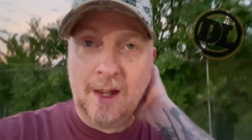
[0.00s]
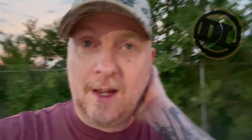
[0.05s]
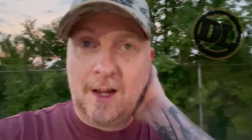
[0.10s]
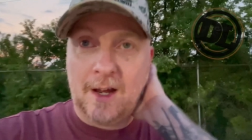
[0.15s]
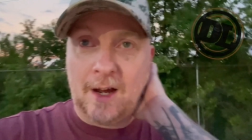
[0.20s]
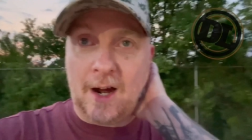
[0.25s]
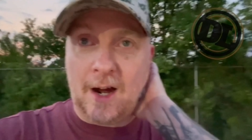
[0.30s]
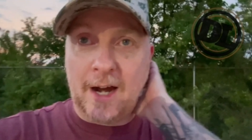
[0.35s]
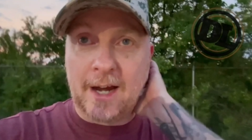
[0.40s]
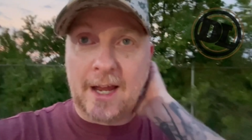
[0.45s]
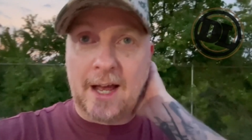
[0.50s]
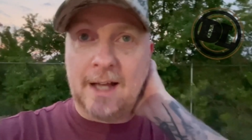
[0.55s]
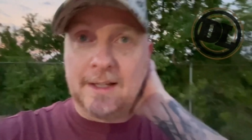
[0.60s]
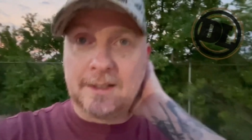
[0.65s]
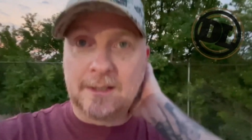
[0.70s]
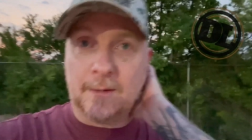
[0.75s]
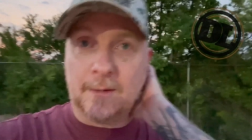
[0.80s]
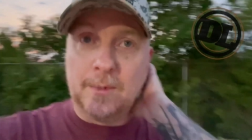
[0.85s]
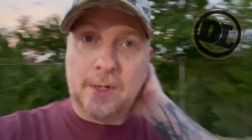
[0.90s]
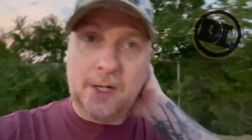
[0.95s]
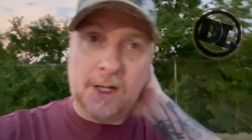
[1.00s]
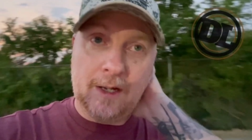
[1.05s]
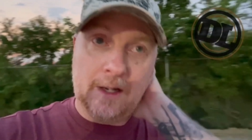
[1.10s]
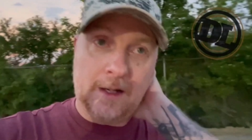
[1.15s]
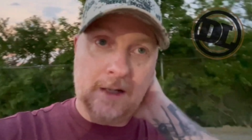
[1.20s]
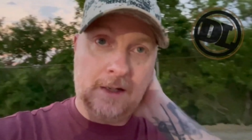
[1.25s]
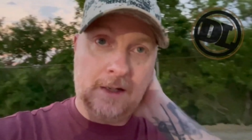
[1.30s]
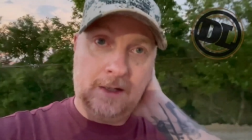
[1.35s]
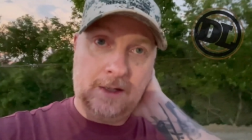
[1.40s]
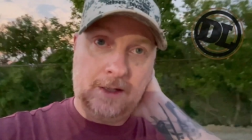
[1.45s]
All right guys, I'm
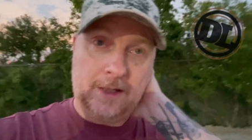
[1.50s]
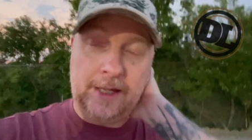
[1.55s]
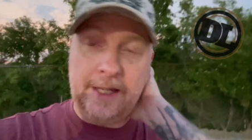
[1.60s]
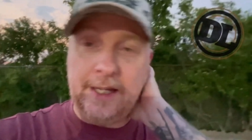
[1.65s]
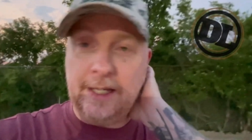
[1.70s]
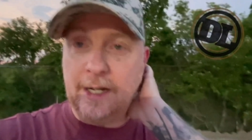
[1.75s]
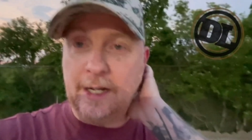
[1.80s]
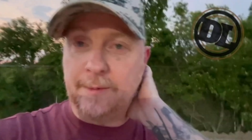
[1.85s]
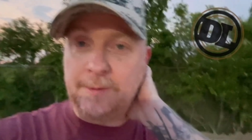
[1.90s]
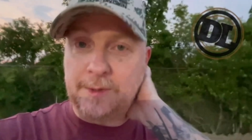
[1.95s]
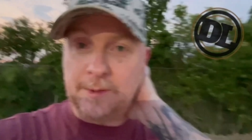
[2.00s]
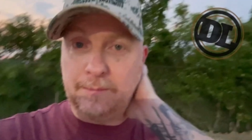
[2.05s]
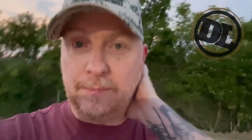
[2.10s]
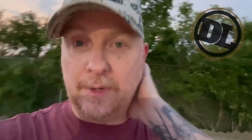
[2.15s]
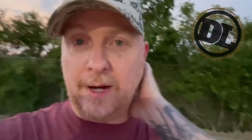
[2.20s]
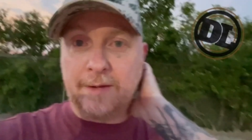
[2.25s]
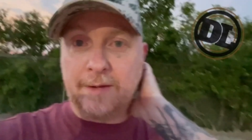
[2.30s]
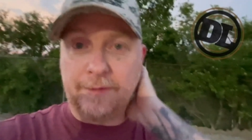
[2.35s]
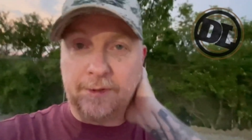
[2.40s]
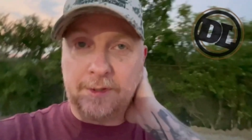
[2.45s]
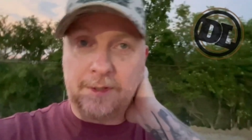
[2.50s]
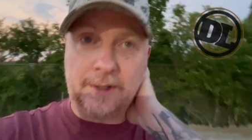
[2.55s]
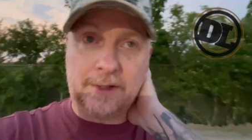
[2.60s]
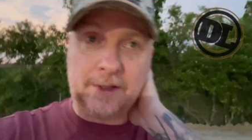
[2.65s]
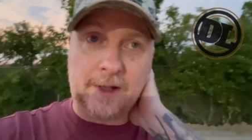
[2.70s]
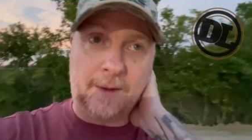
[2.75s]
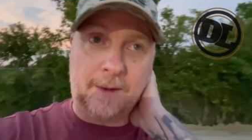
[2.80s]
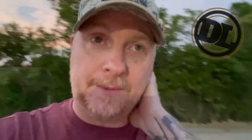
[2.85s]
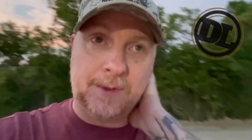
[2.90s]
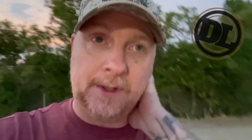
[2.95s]
gonna heat up some breakfast or
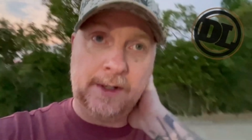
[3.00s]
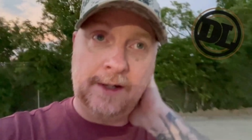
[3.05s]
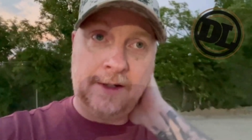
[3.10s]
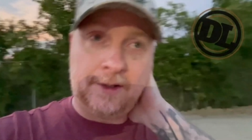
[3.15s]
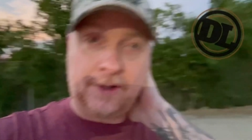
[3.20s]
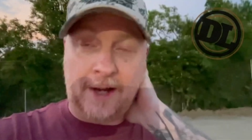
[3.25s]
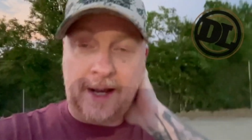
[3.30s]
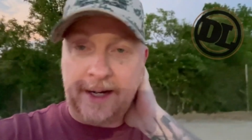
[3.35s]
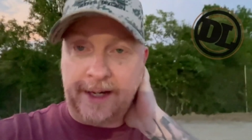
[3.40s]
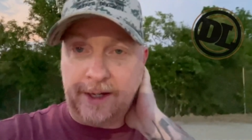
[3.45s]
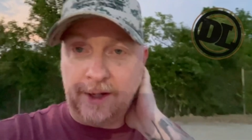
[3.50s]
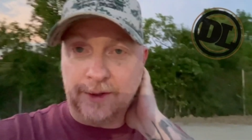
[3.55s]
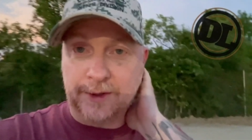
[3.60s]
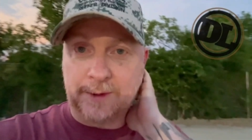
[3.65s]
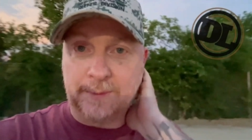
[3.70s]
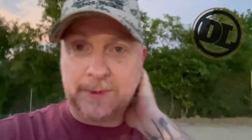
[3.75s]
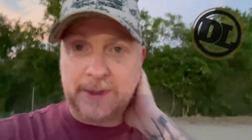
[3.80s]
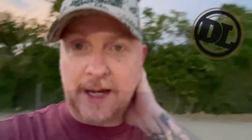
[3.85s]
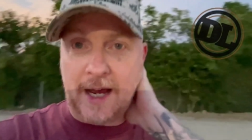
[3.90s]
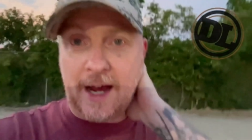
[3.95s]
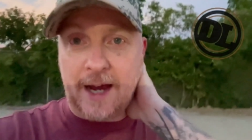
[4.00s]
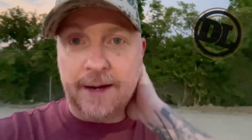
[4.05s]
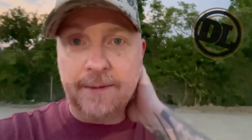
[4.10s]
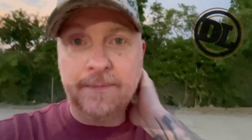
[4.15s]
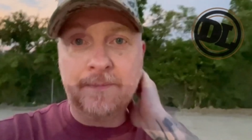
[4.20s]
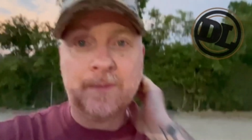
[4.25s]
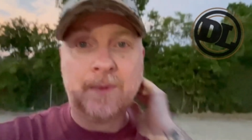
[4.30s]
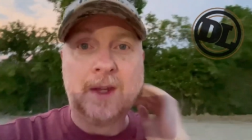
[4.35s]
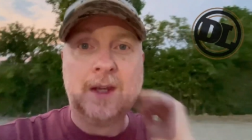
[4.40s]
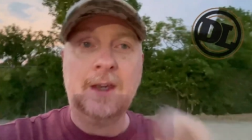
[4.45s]
something and try to kill some
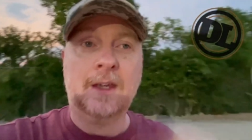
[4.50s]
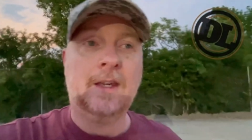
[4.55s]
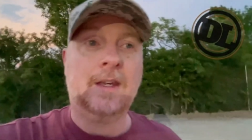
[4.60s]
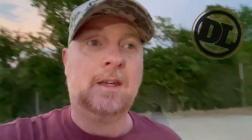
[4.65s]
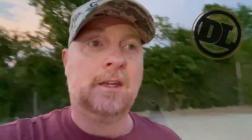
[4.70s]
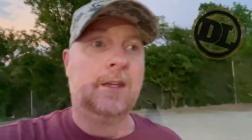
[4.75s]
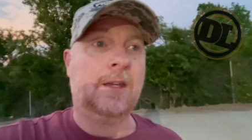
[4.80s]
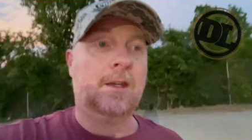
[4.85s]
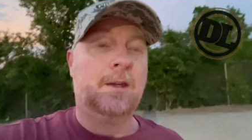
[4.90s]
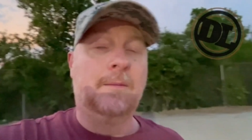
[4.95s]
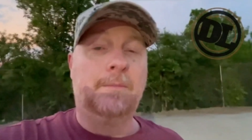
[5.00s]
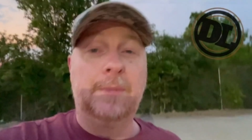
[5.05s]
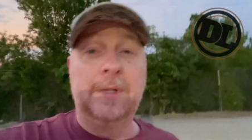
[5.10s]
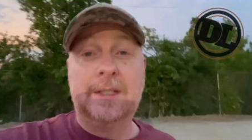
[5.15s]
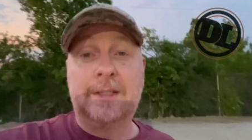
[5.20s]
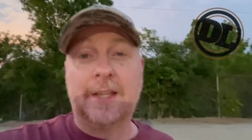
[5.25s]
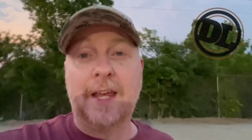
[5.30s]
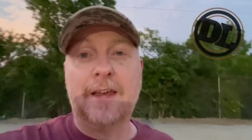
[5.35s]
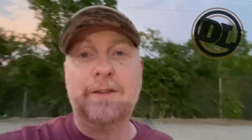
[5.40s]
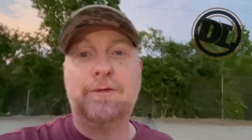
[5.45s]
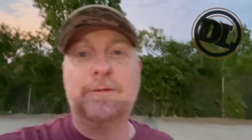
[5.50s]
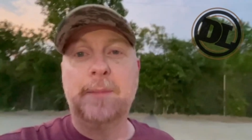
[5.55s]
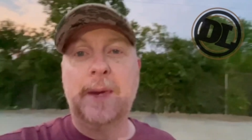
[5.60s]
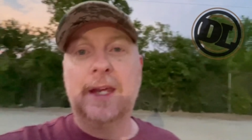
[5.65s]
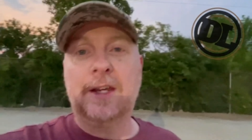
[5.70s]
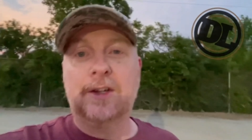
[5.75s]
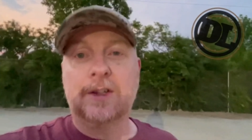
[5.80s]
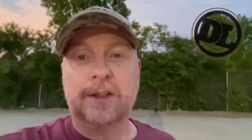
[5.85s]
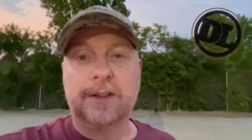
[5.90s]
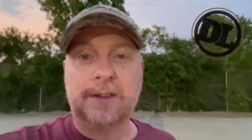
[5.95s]
time. Be safe,
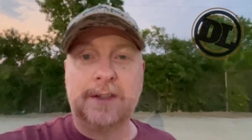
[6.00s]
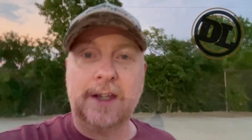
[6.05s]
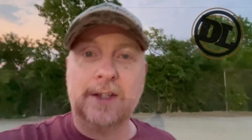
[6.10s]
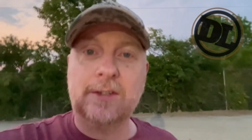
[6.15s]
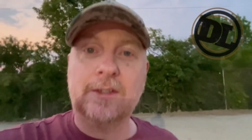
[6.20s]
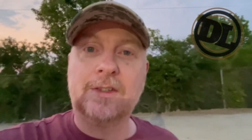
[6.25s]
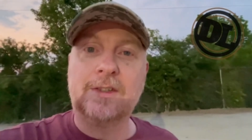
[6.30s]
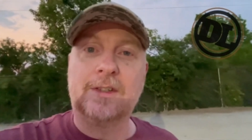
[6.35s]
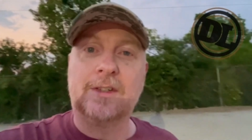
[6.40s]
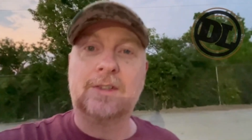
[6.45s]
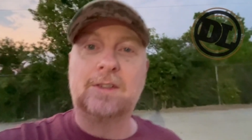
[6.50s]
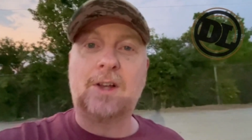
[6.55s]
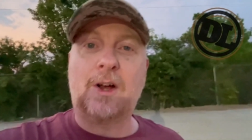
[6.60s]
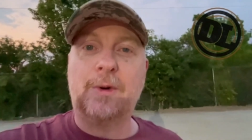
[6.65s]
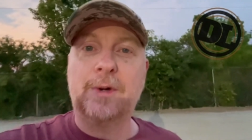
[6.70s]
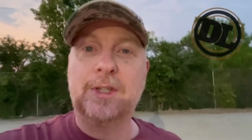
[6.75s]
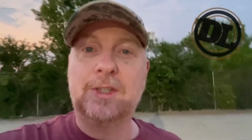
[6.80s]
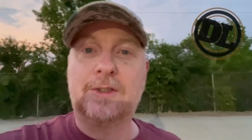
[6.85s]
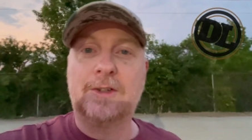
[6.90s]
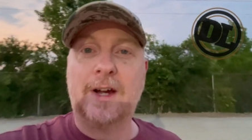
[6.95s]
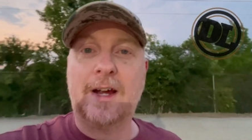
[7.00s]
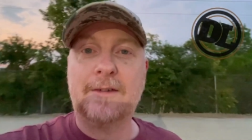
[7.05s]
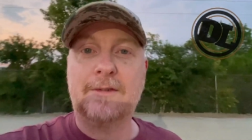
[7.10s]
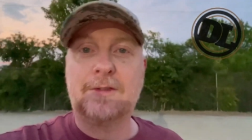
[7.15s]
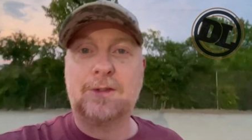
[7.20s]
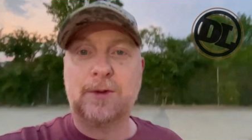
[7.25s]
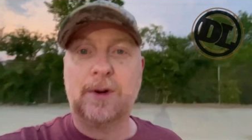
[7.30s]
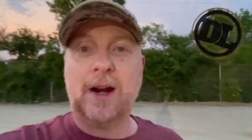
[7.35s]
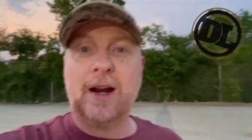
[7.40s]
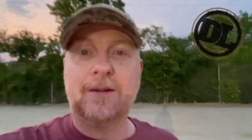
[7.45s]
make good decisions, and as always, drive
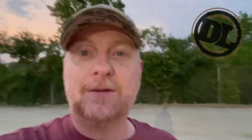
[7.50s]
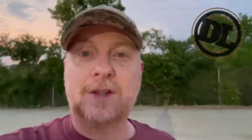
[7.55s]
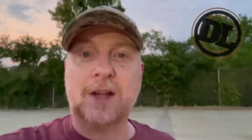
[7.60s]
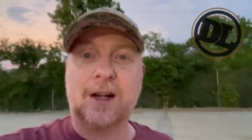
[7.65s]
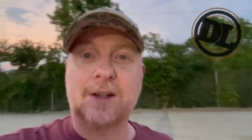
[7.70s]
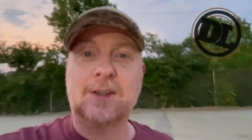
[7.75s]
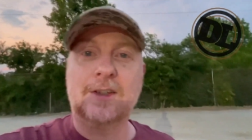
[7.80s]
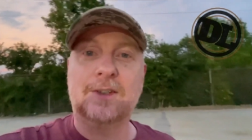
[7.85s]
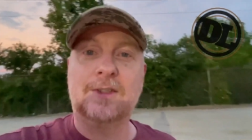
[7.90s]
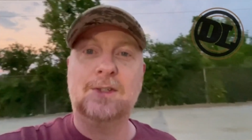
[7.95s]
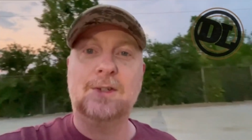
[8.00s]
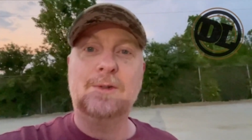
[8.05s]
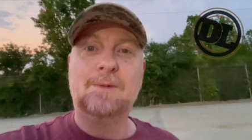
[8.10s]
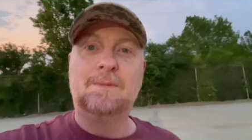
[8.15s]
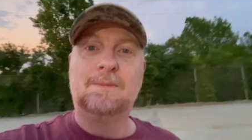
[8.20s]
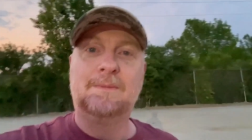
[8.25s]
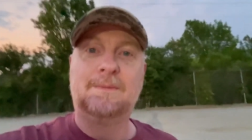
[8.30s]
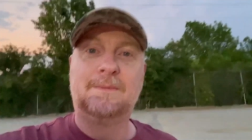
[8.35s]
to thrive. Talk to you soon.